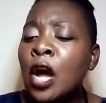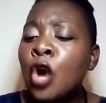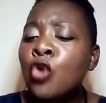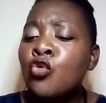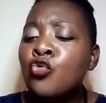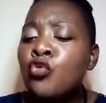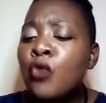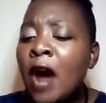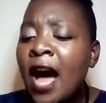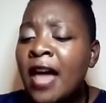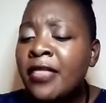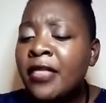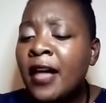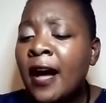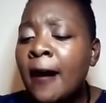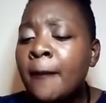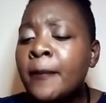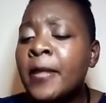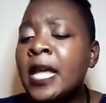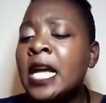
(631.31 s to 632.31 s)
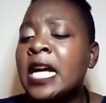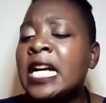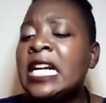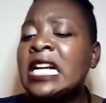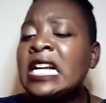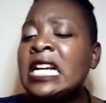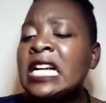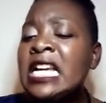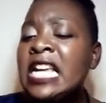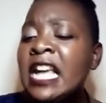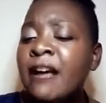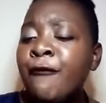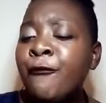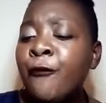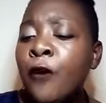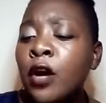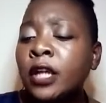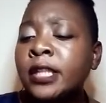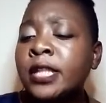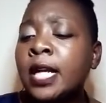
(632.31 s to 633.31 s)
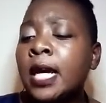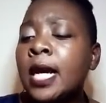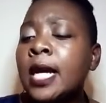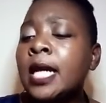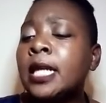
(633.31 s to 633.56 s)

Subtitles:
rather, Clifford